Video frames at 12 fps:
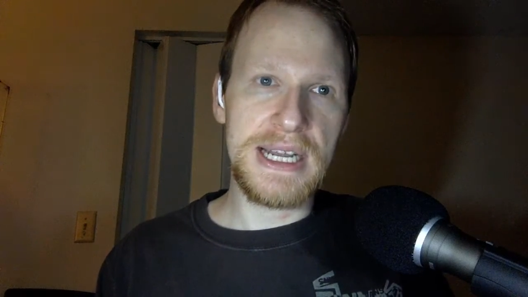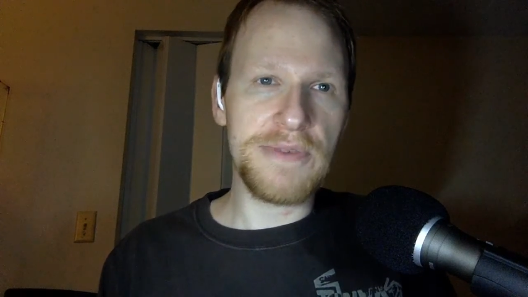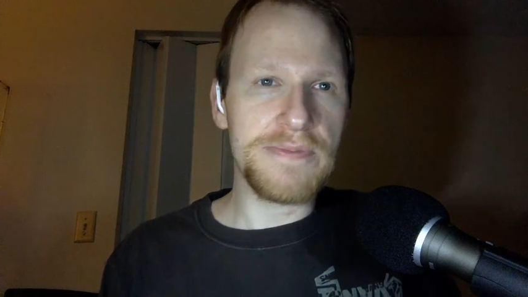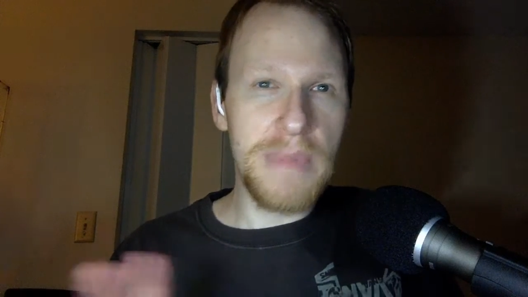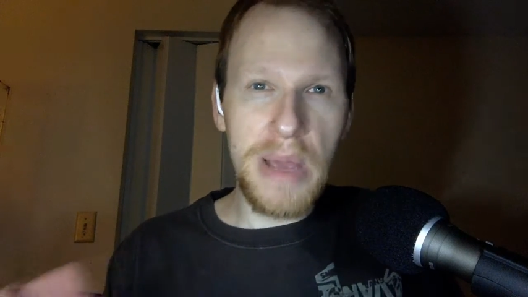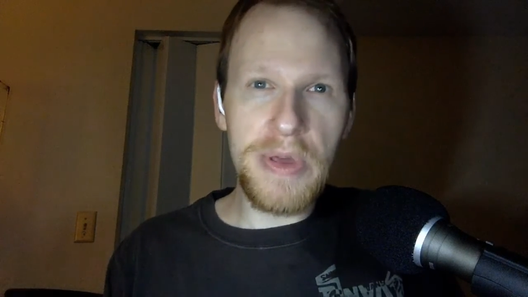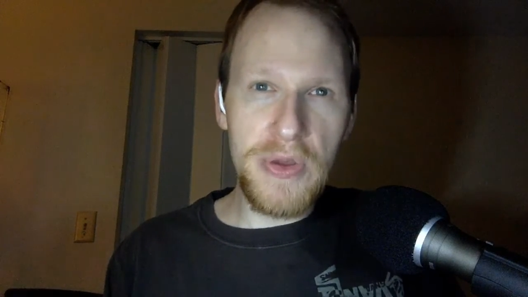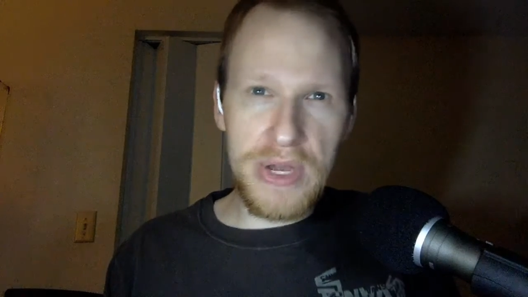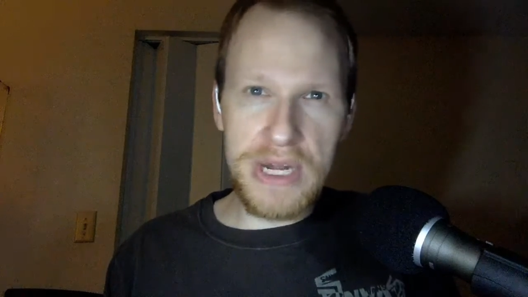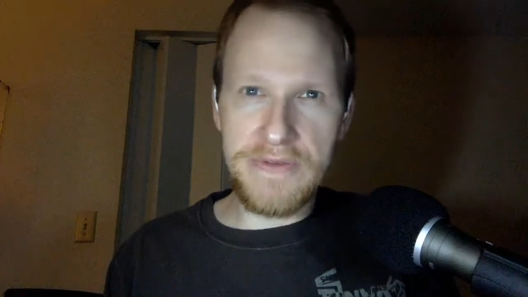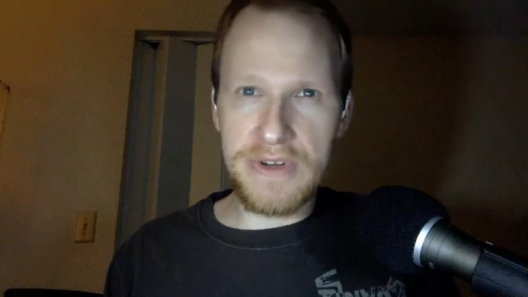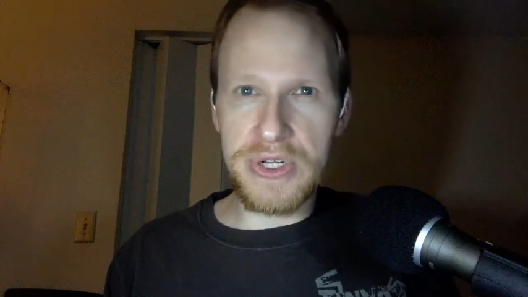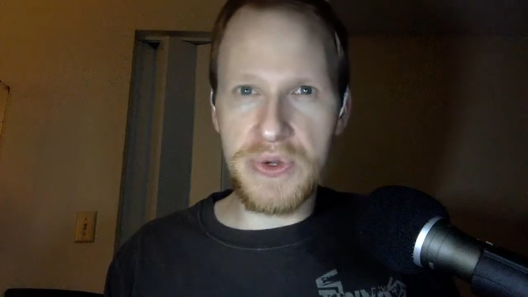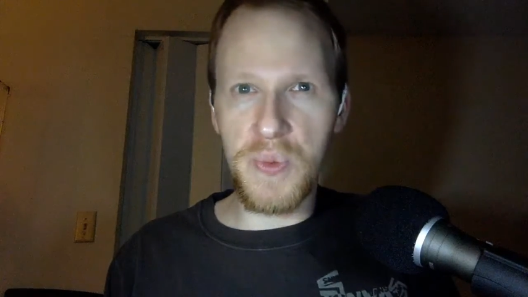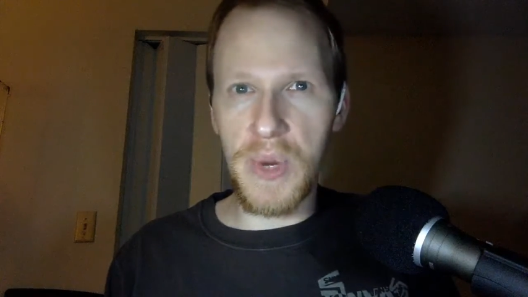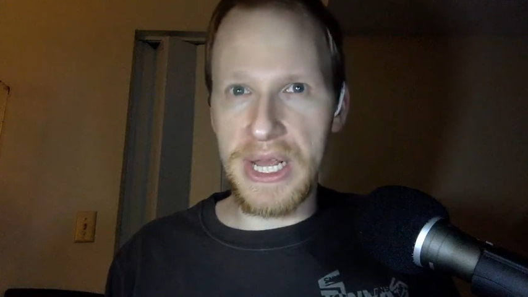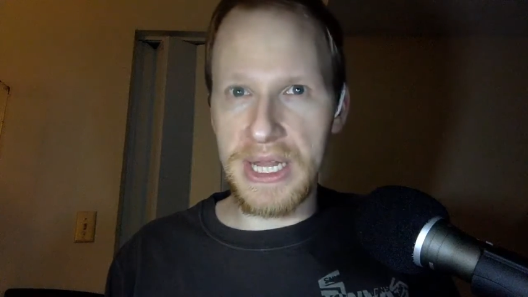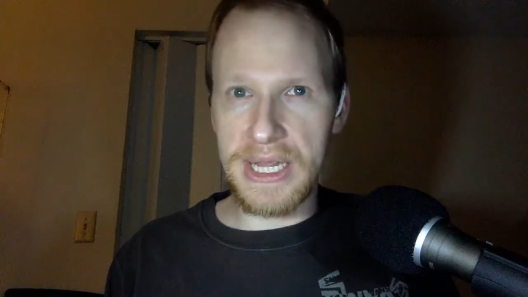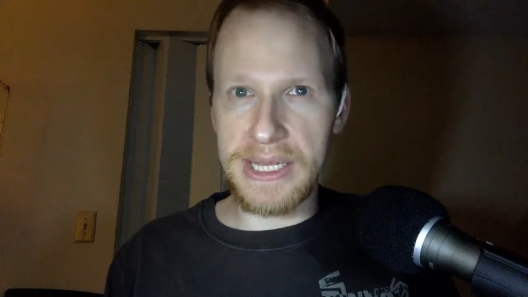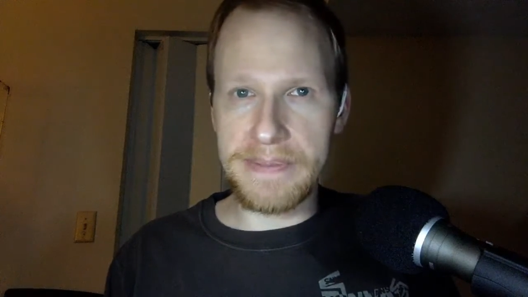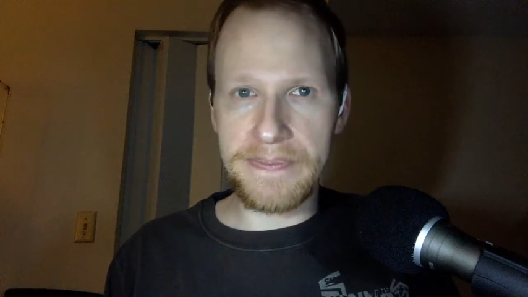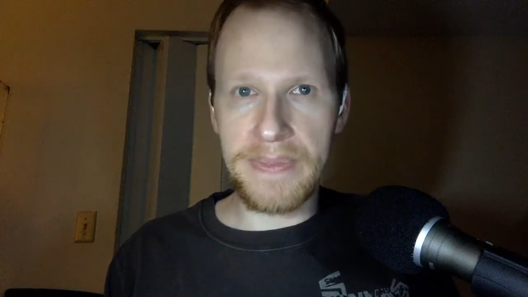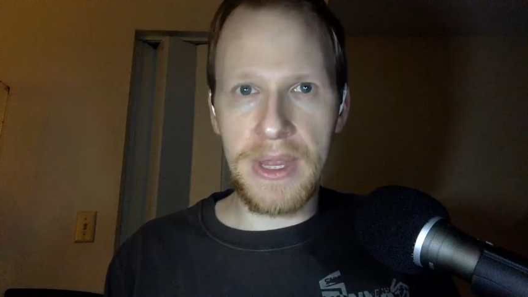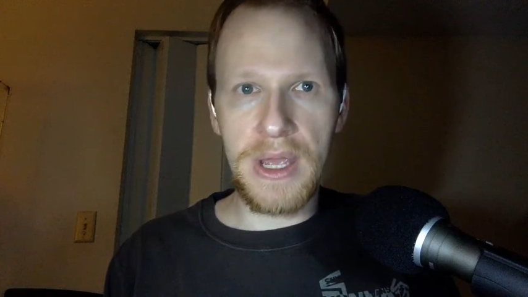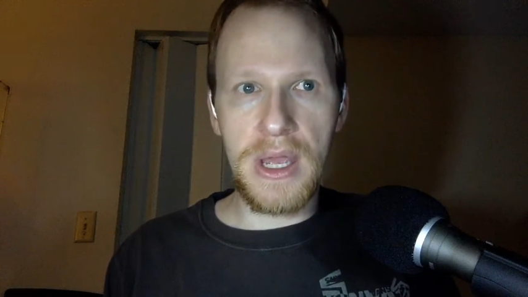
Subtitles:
Now, maybe you could even do weekly,